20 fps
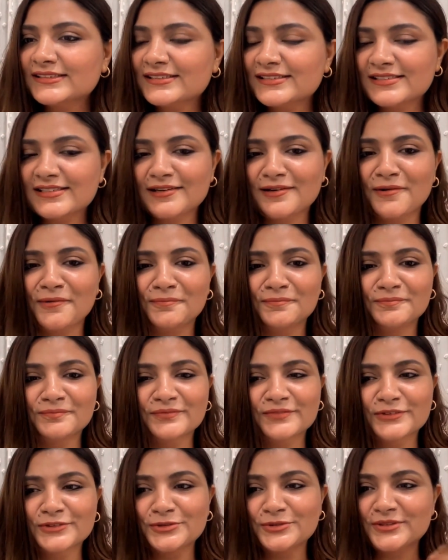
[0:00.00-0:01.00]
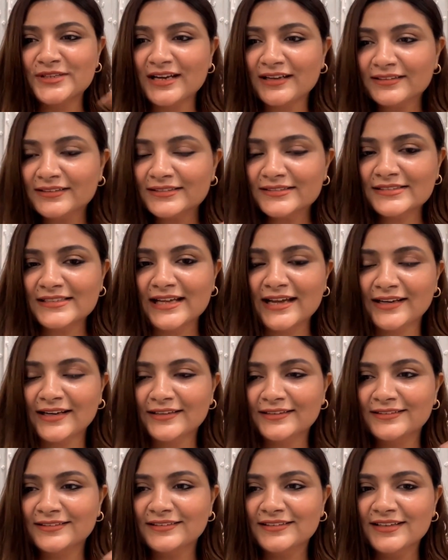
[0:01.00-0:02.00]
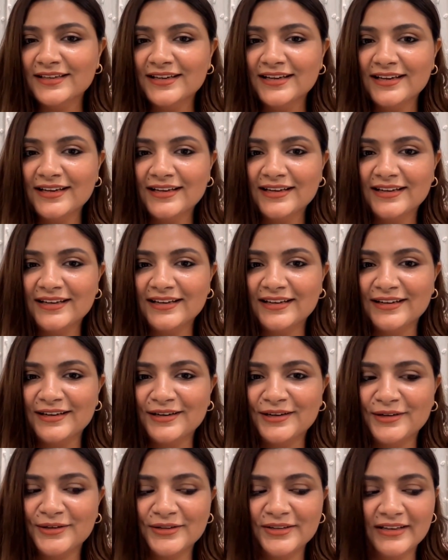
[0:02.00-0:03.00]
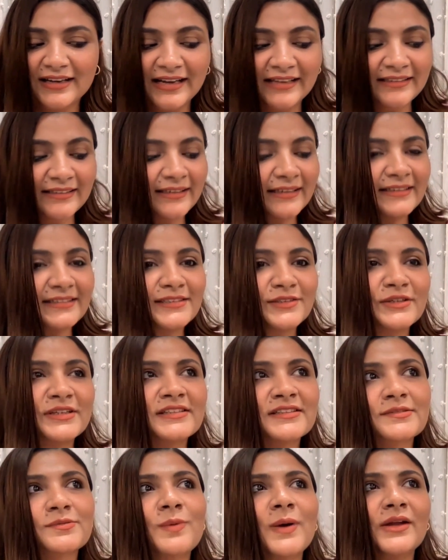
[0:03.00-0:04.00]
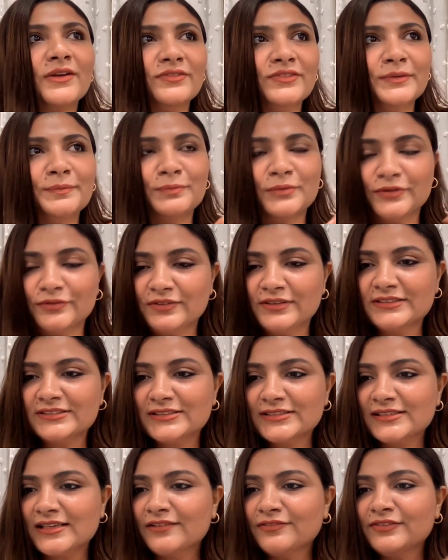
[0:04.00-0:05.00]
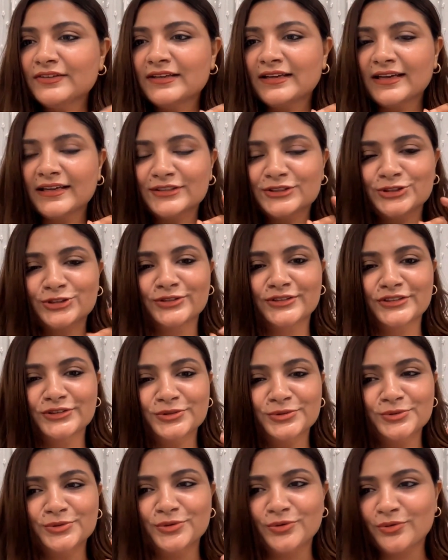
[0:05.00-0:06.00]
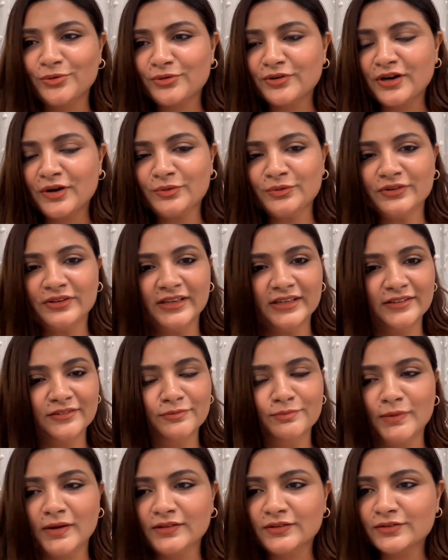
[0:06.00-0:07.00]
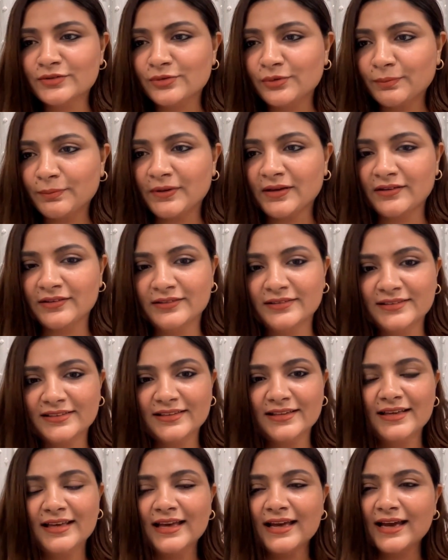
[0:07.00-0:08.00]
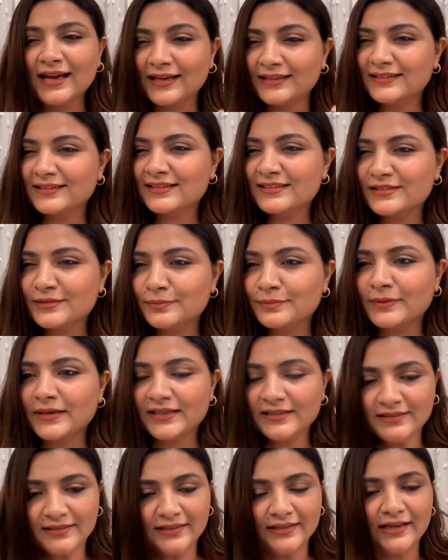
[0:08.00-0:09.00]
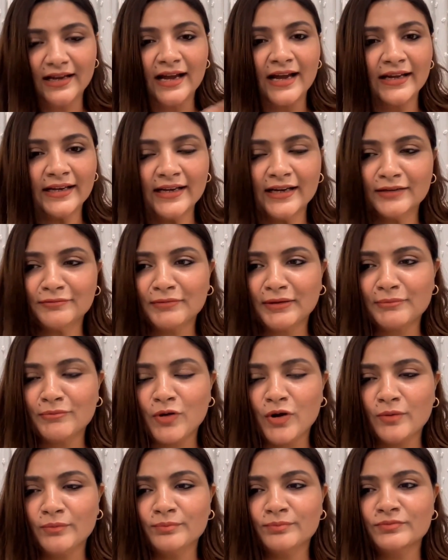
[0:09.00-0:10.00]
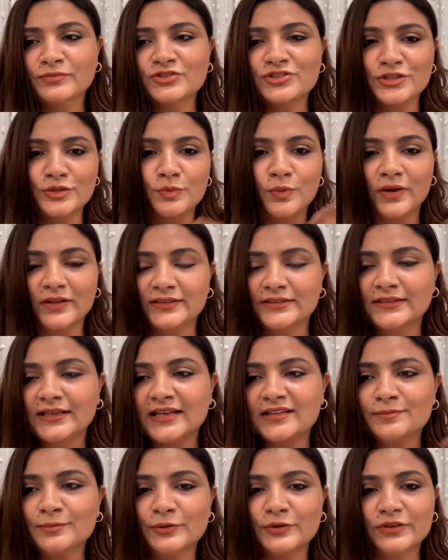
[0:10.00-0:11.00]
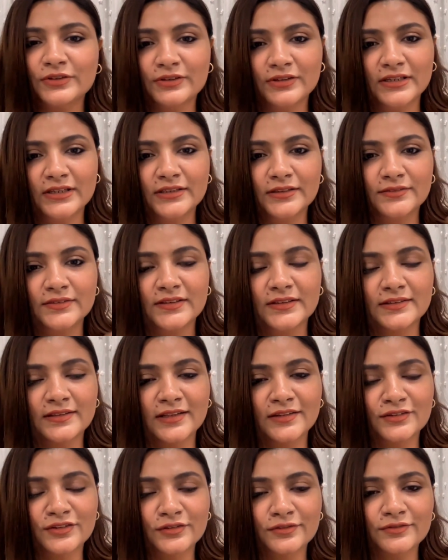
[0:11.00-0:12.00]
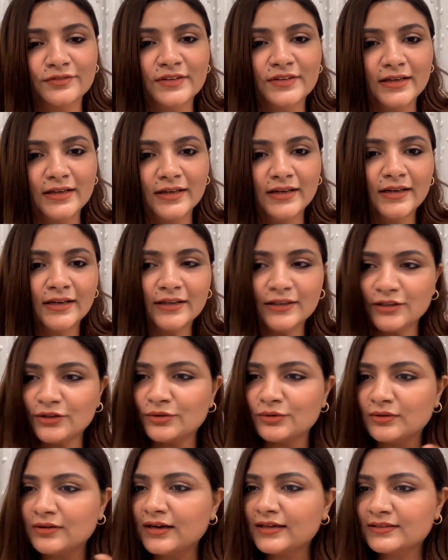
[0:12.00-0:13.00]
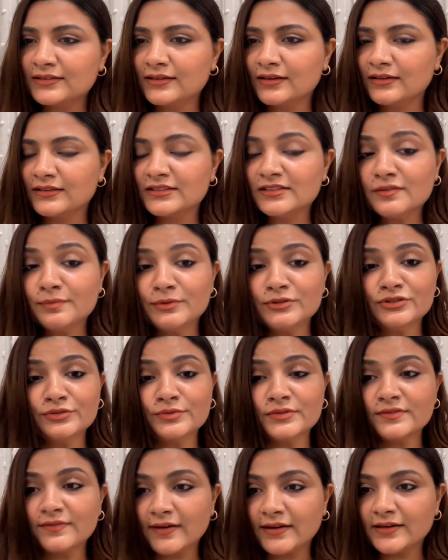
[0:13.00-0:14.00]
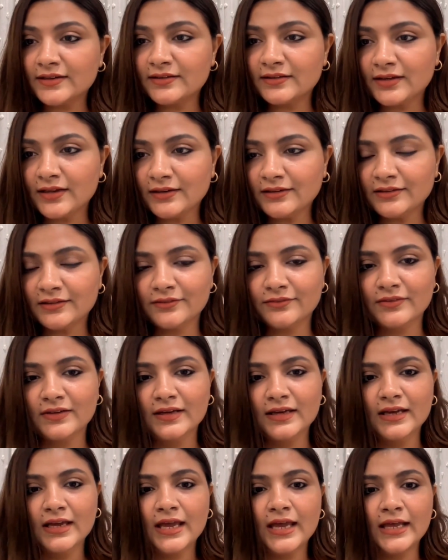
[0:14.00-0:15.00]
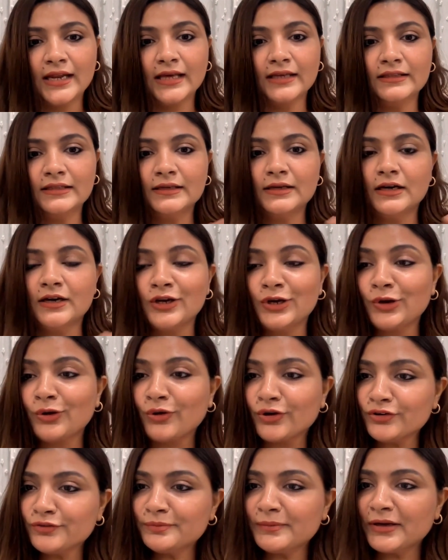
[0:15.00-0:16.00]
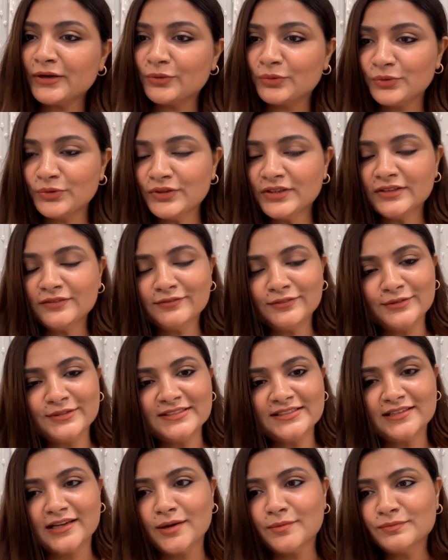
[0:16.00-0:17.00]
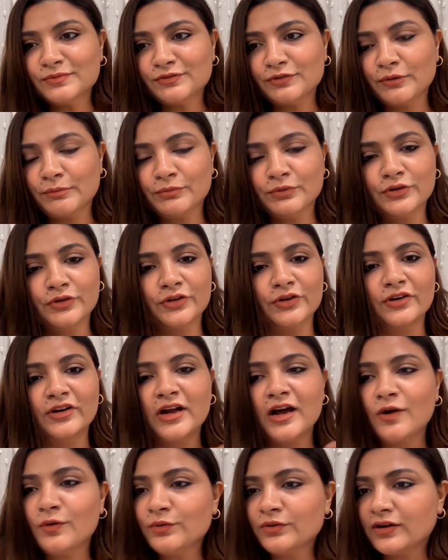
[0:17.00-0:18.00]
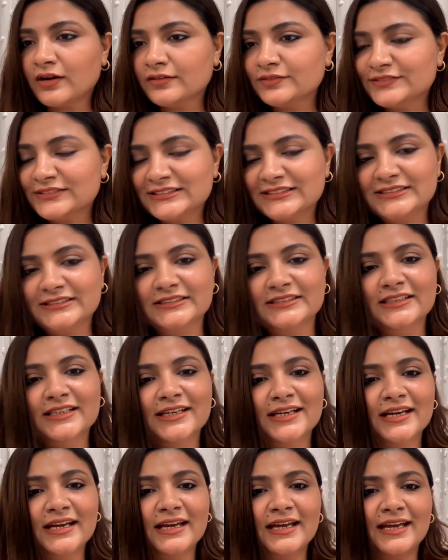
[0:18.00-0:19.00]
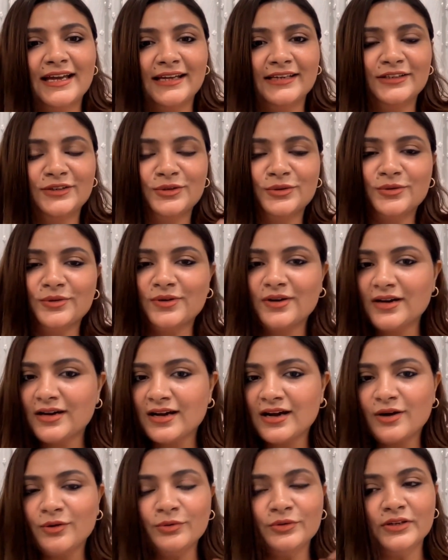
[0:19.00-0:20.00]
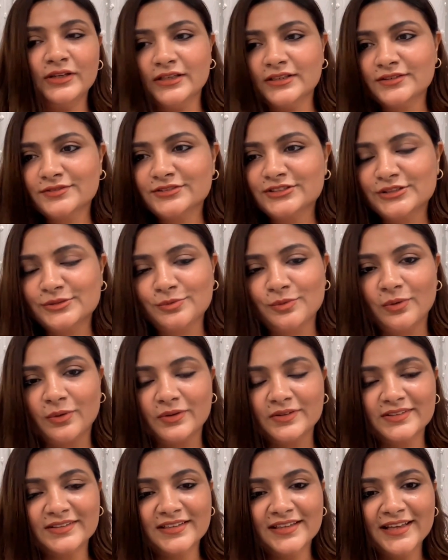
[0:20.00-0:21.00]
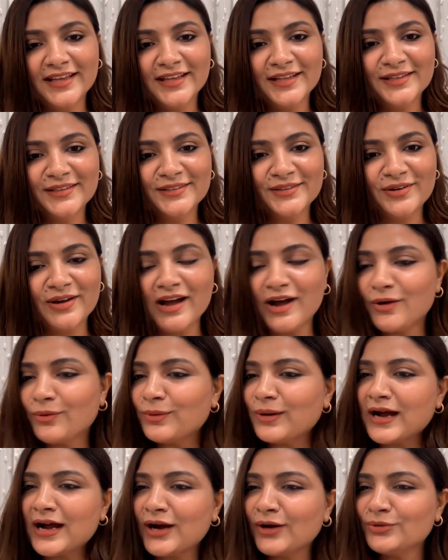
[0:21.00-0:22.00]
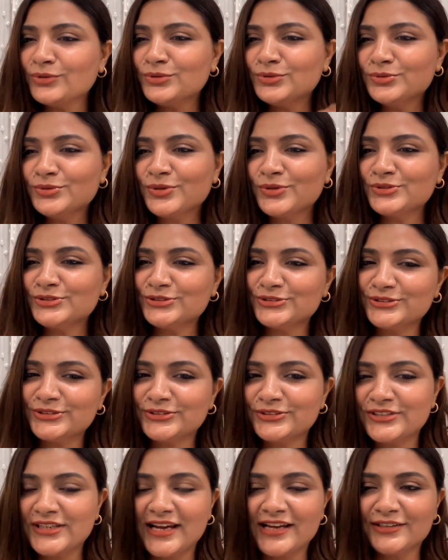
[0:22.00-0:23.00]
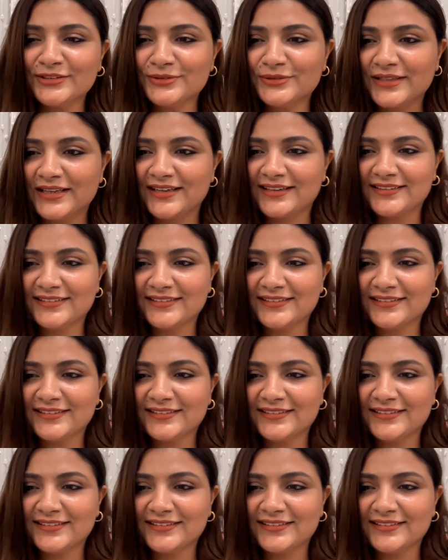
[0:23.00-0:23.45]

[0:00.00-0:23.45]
Do they understand? I think it's one of the privileges. I feel like children who grow around creative mothers or parents, I think it's a blessing. I had my mom. She wasn't as per creative in the sense of, you know, as an artist, but she was very creative. And I think a lot of my own influence comes from her on how crafty and, you know, how creative she was. So how do your children react to that?